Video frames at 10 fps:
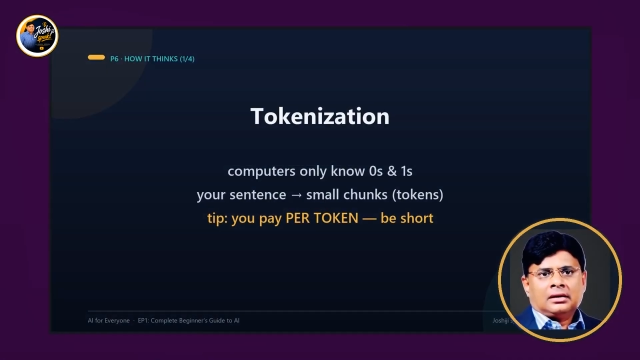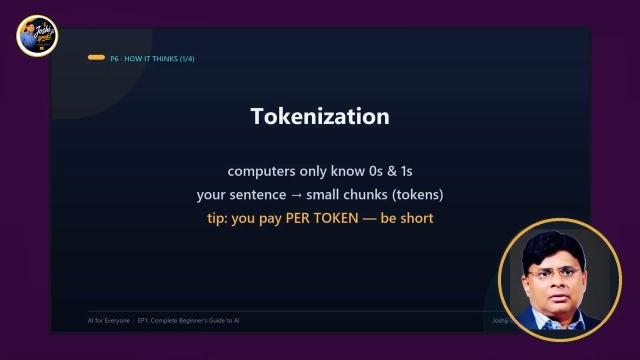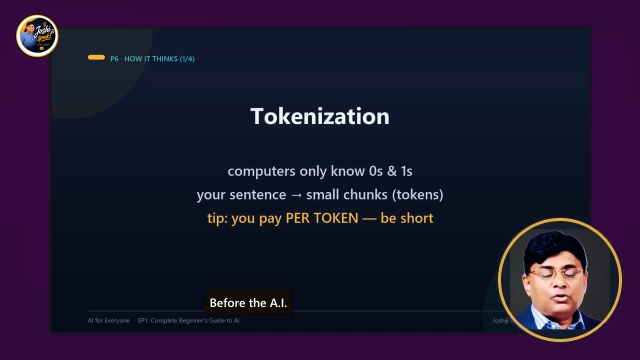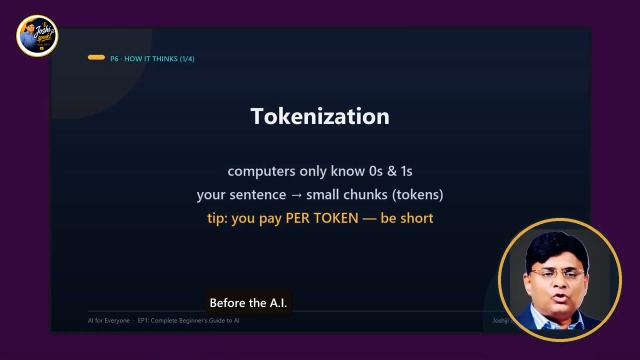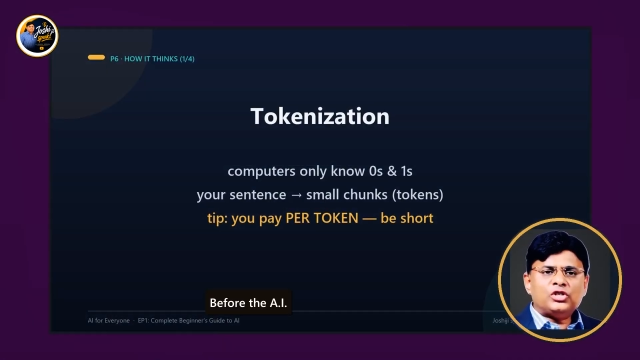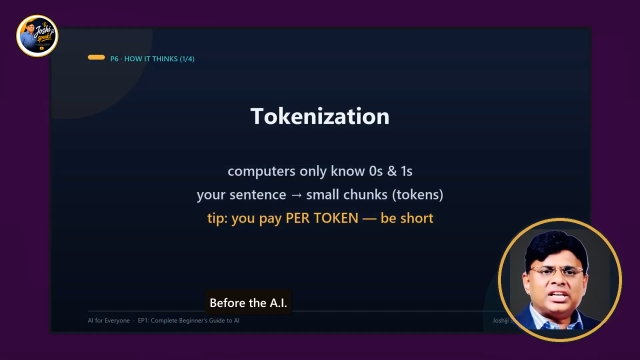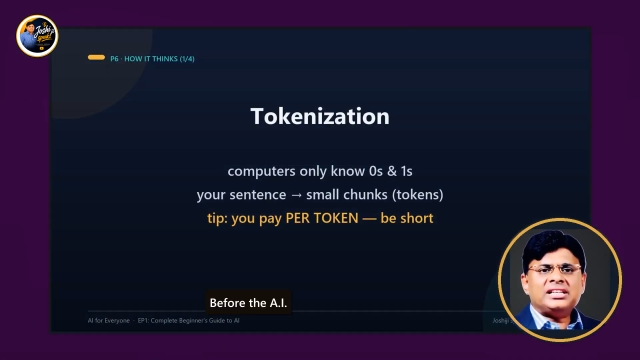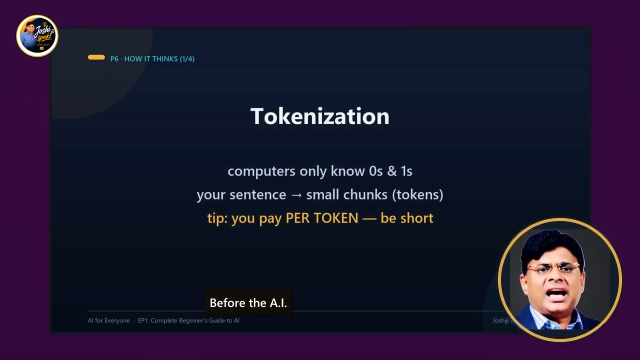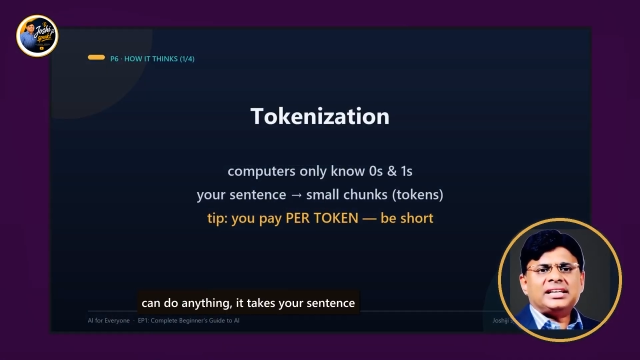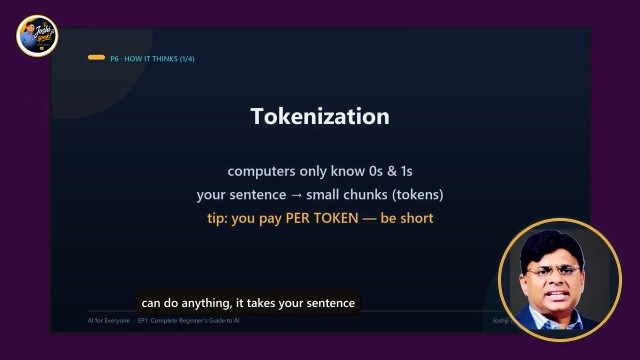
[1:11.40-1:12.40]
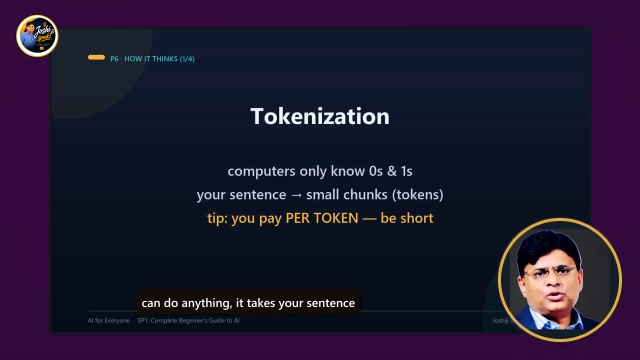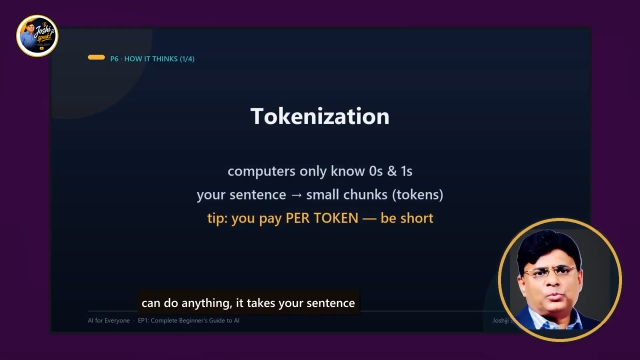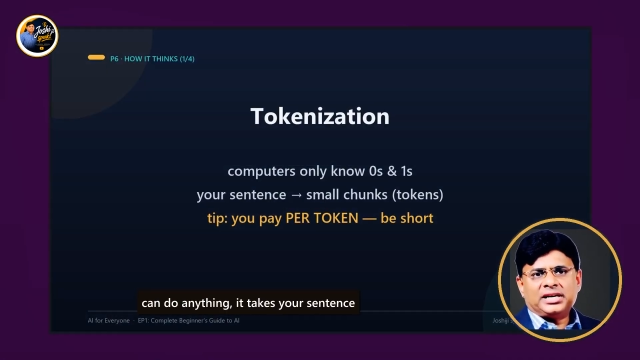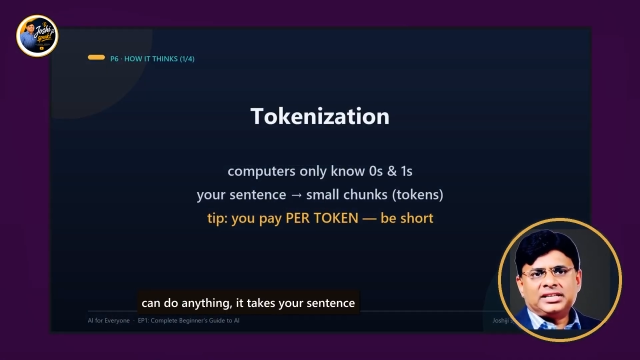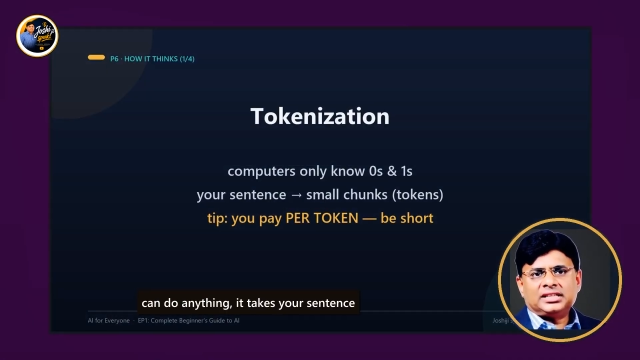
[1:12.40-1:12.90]
Before the AI can
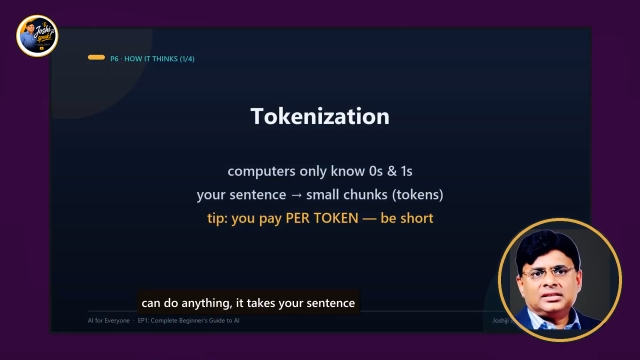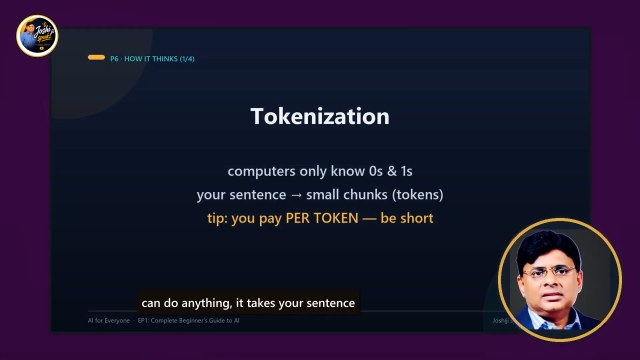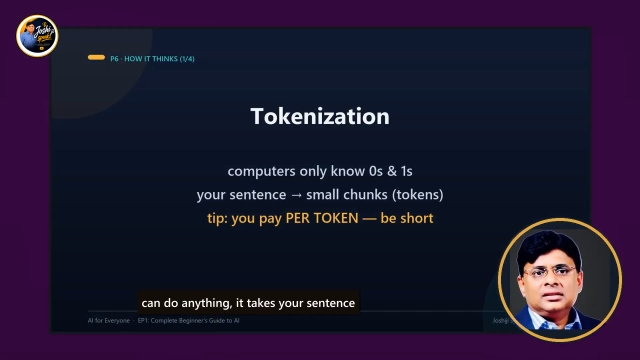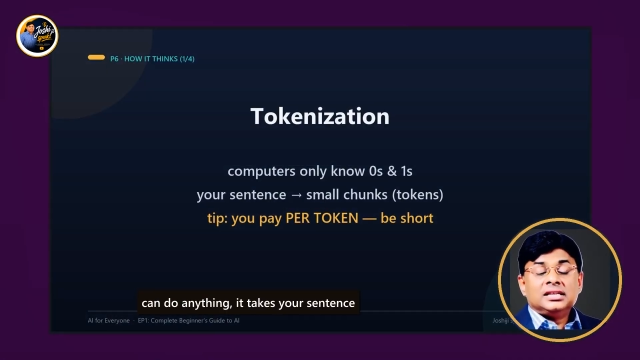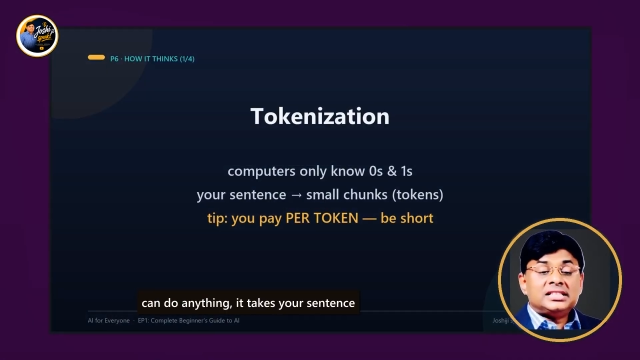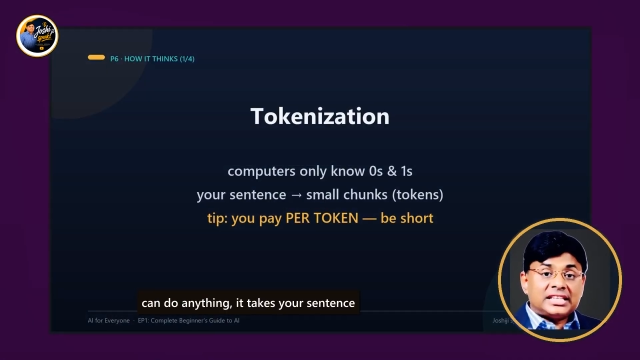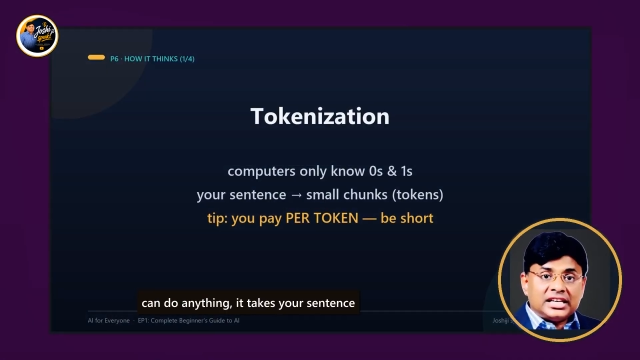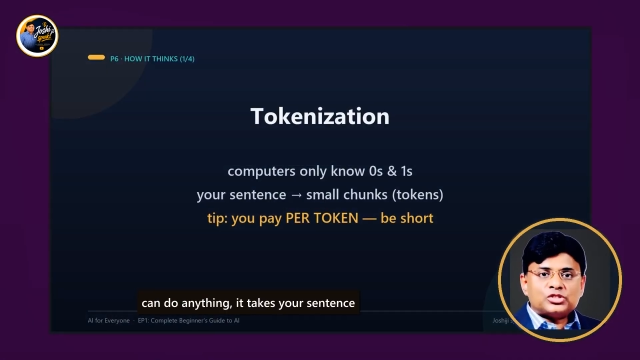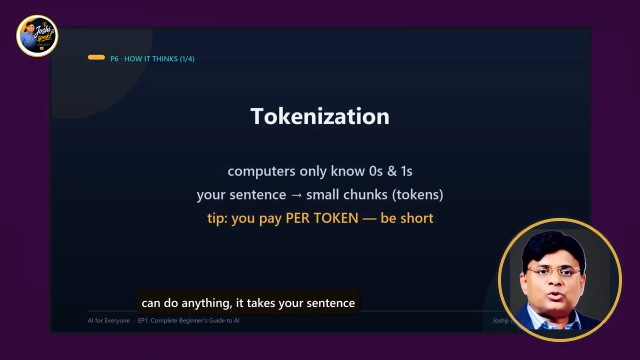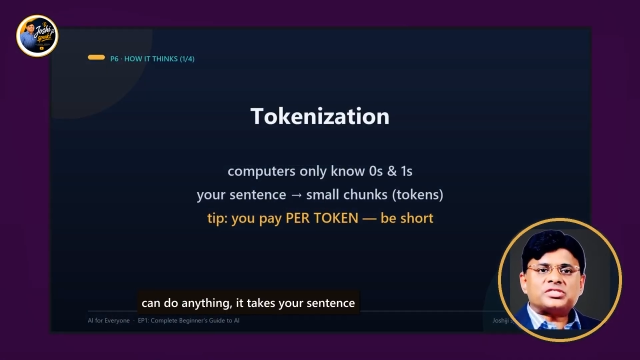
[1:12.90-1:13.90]
do anything, it takes